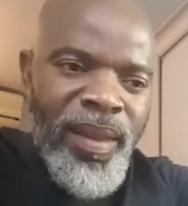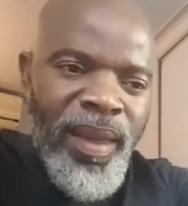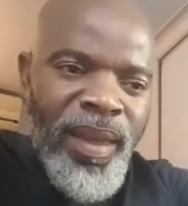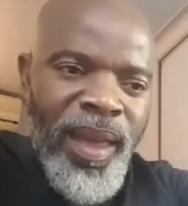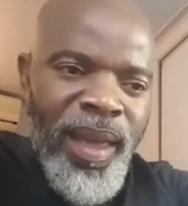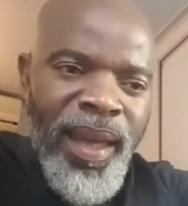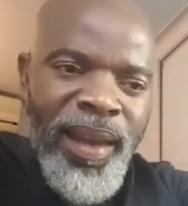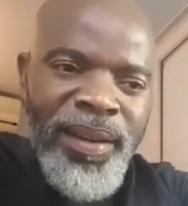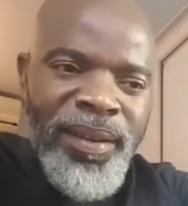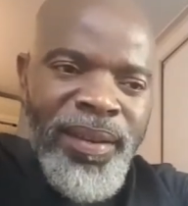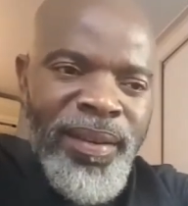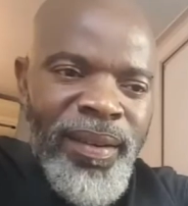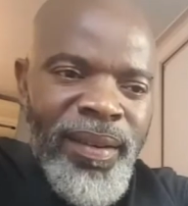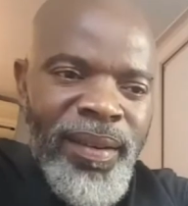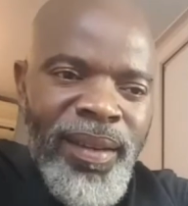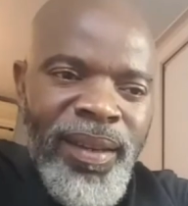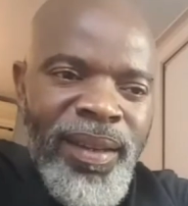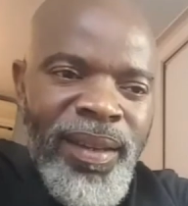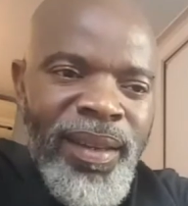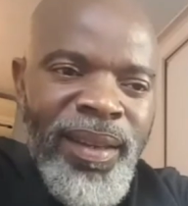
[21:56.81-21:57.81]
And
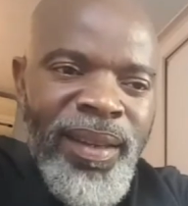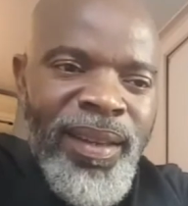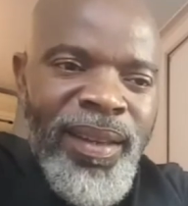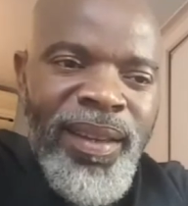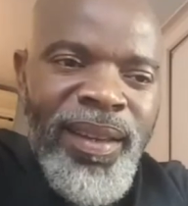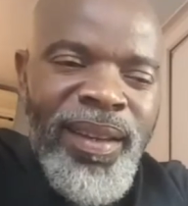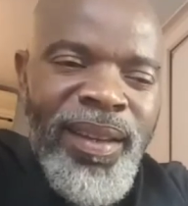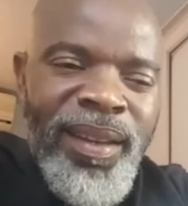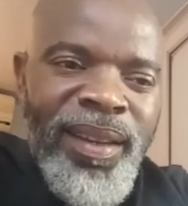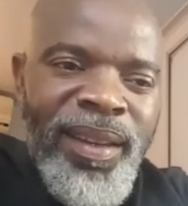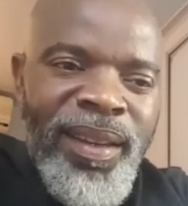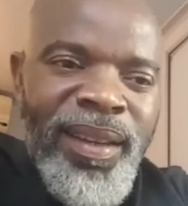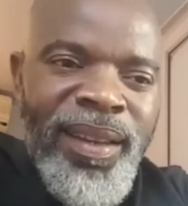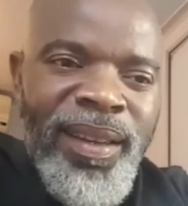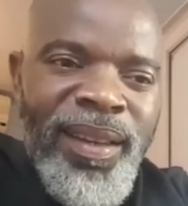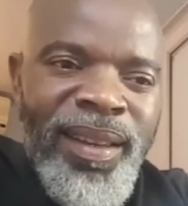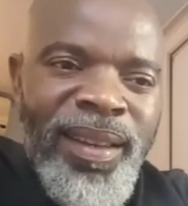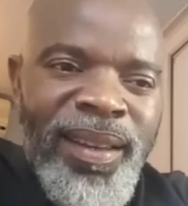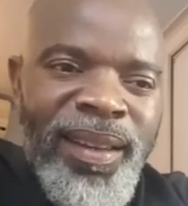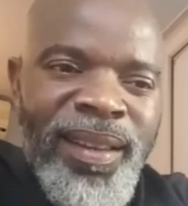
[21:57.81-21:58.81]

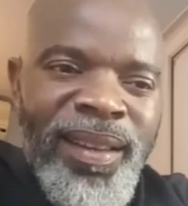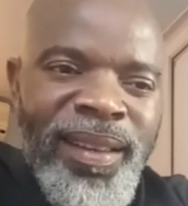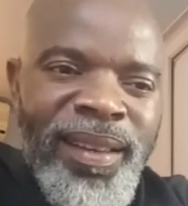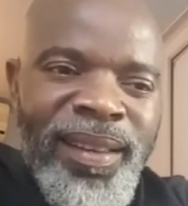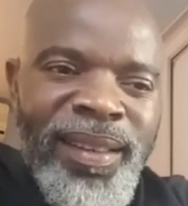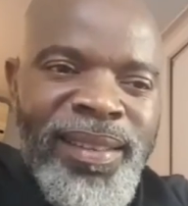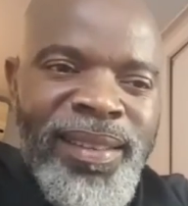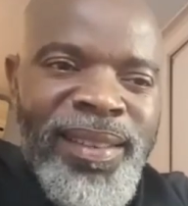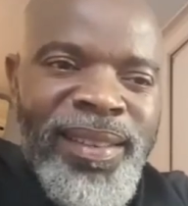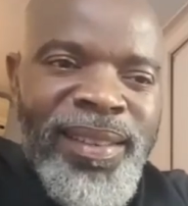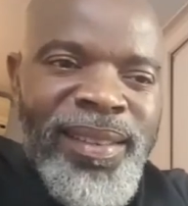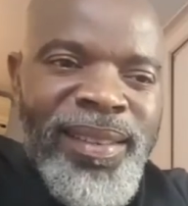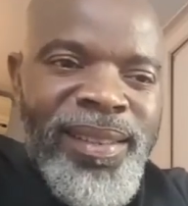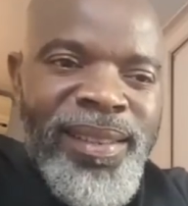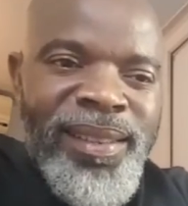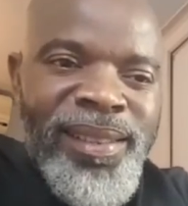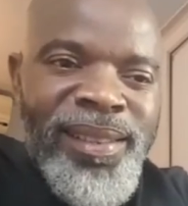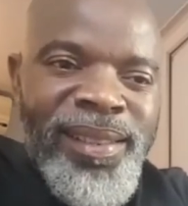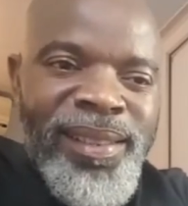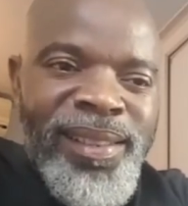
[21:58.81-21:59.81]
it's